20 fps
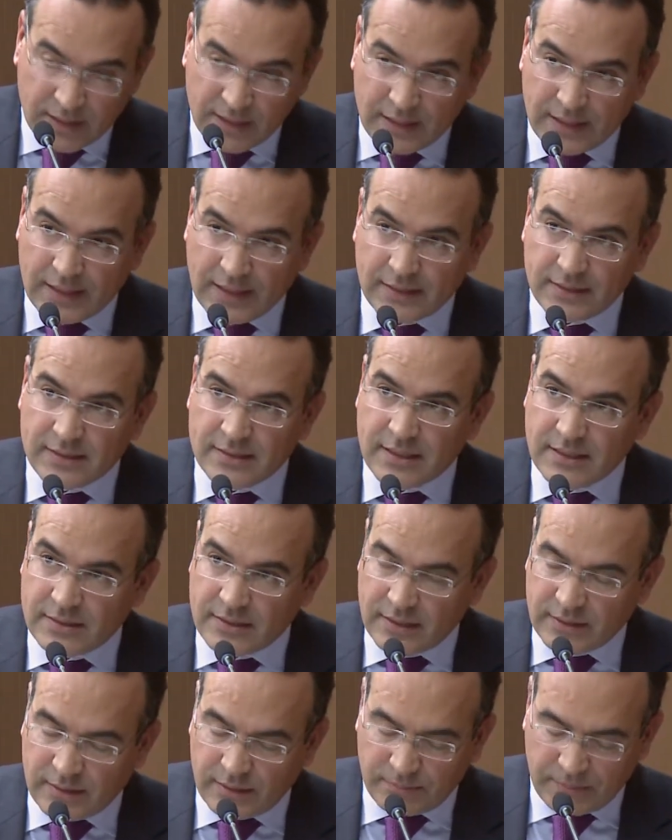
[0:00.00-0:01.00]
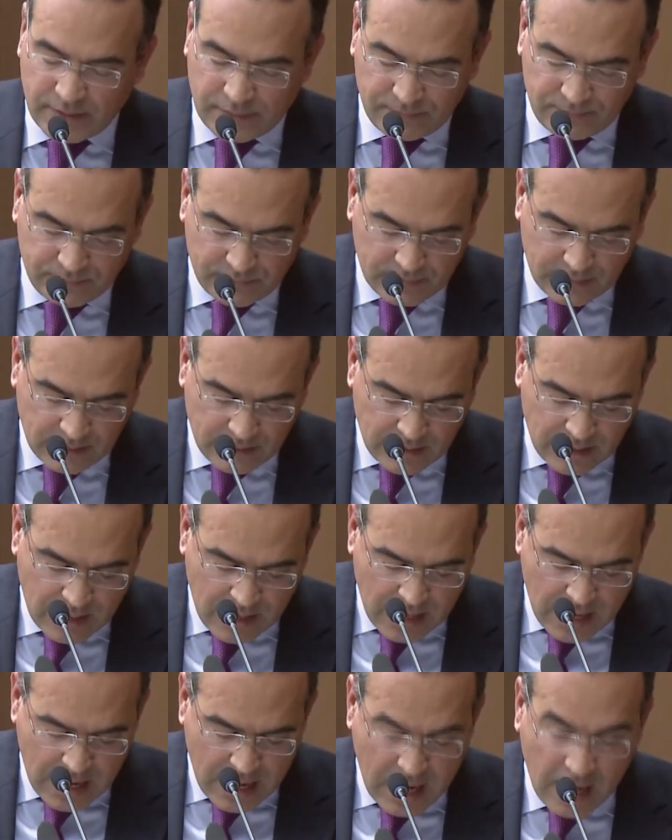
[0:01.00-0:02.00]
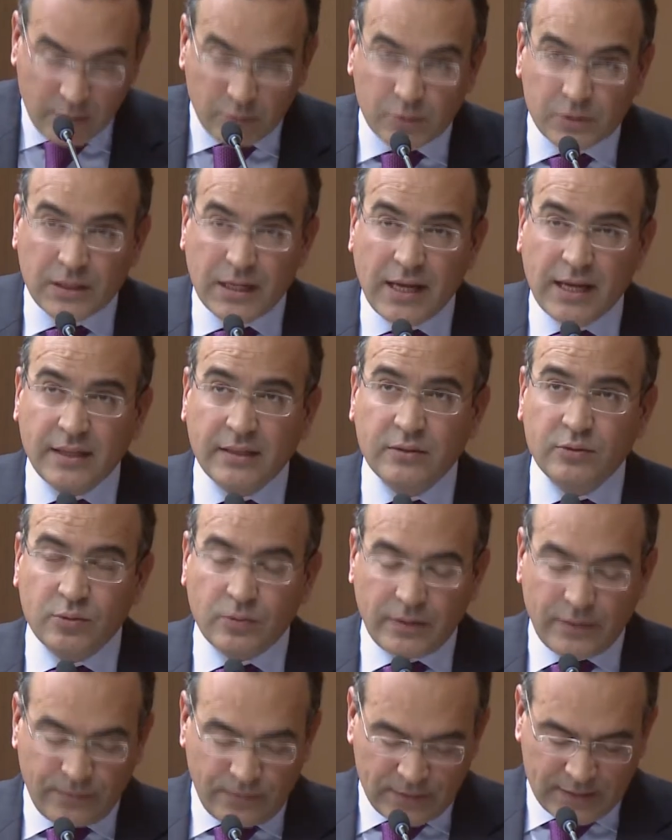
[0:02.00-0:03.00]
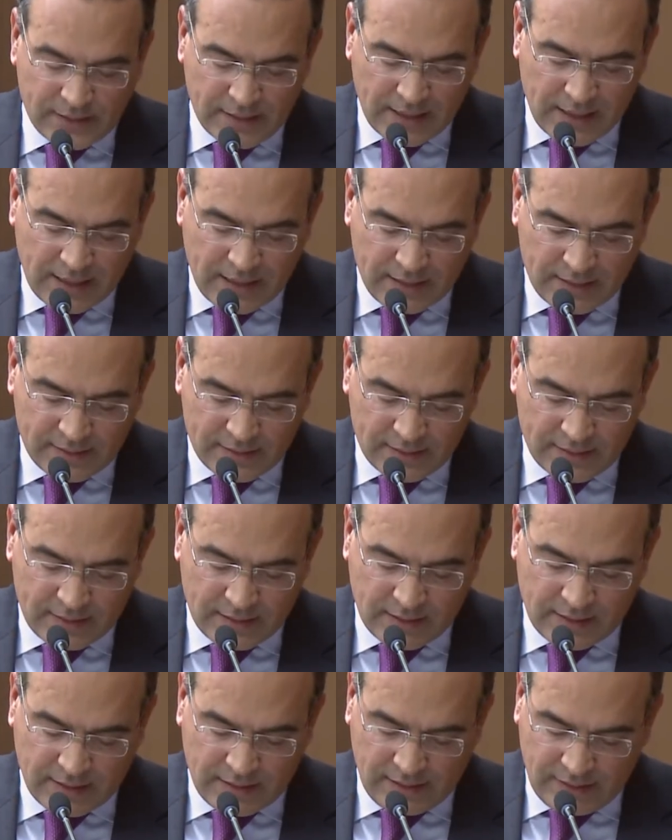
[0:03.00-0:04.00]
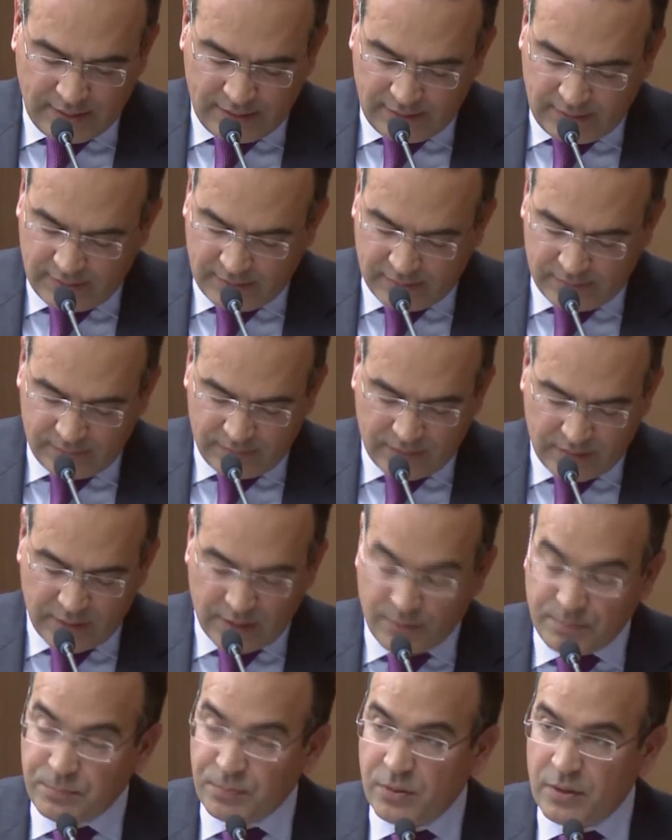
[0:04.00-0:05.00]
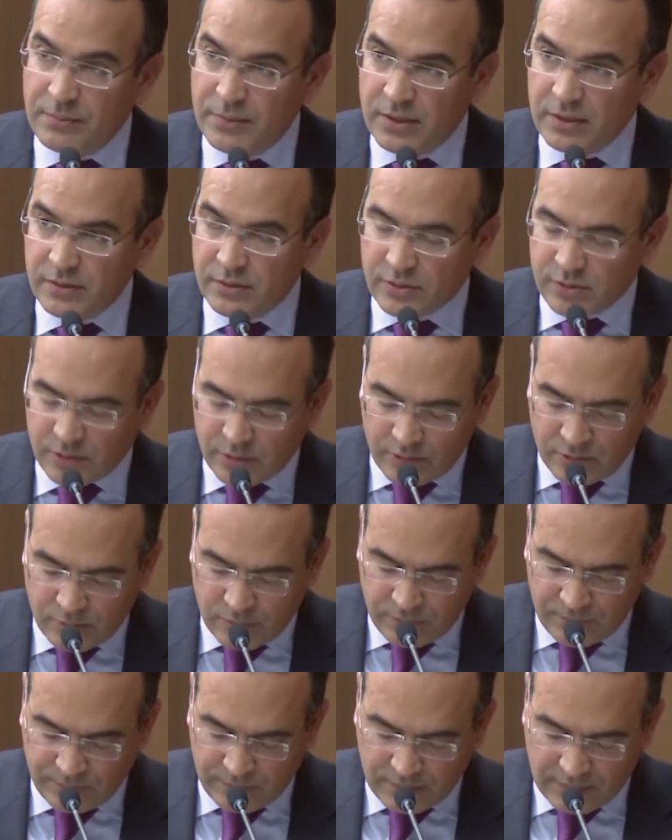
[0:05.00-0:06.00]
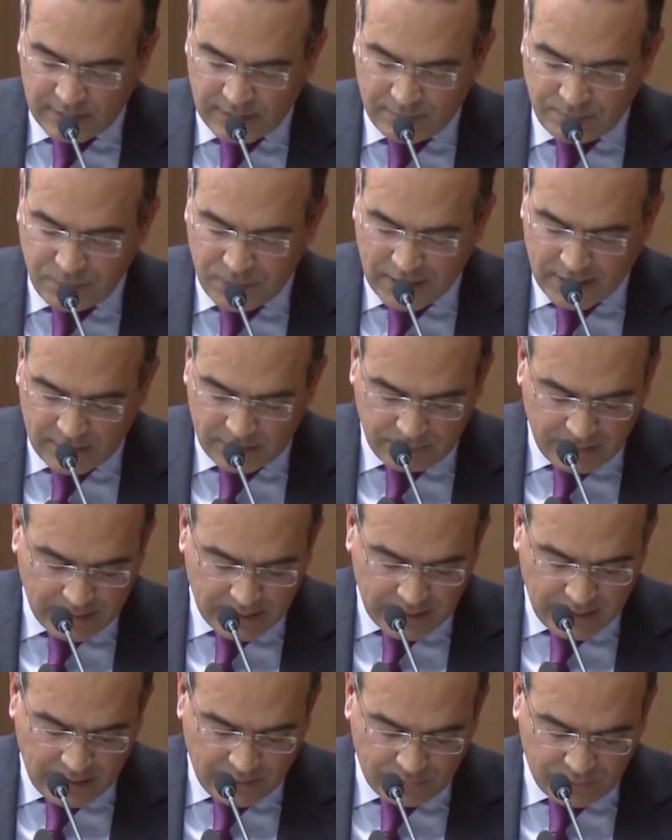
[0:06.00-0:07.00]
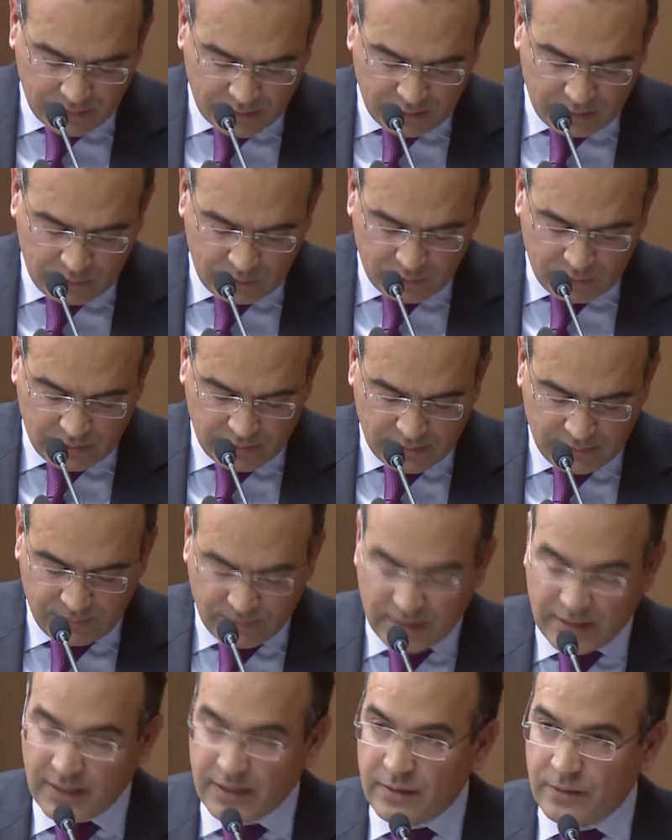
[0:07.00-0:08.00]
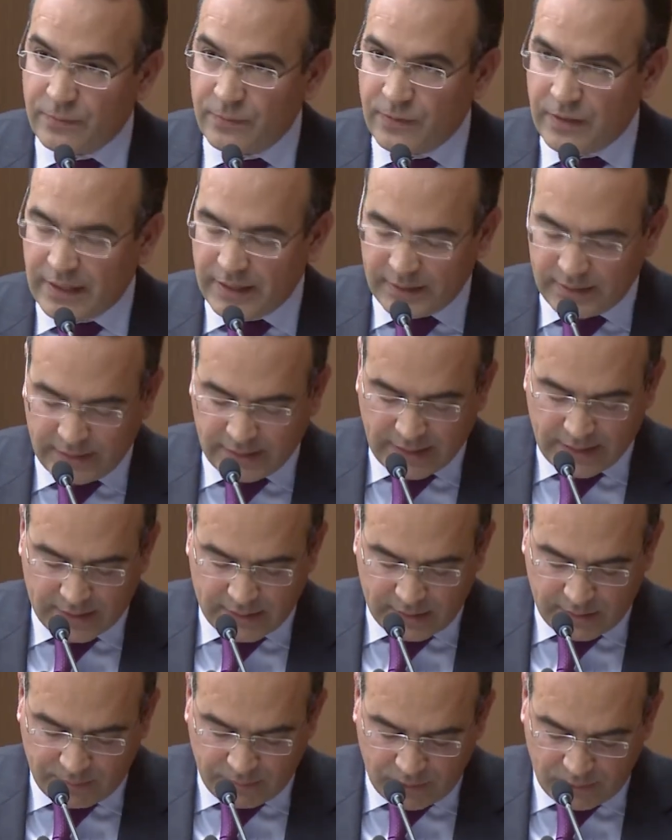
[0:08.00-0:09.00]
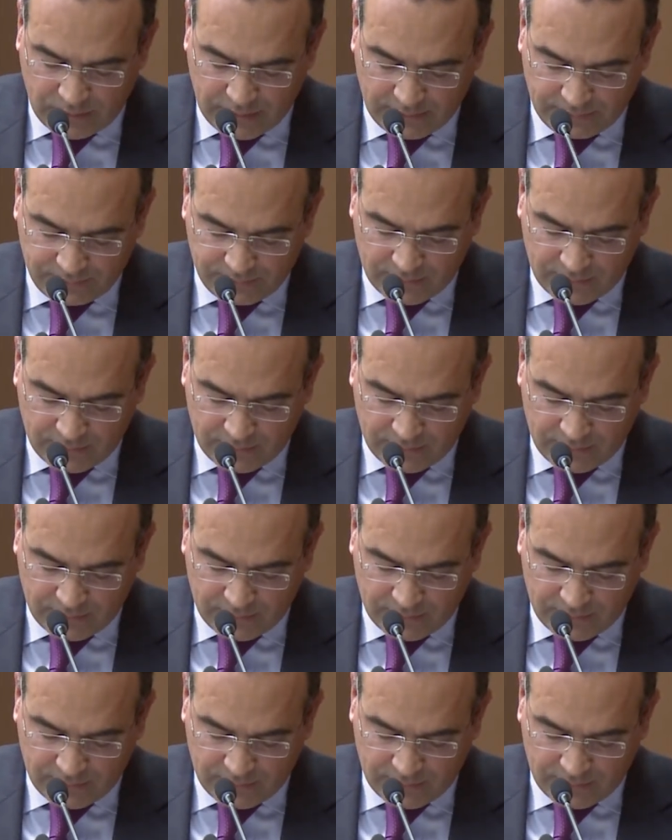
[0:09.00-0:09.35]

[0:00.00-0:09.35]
Ladies and gentlemen, I would like to emphasize here the prominent role played by the African Union in the fight against Ebola.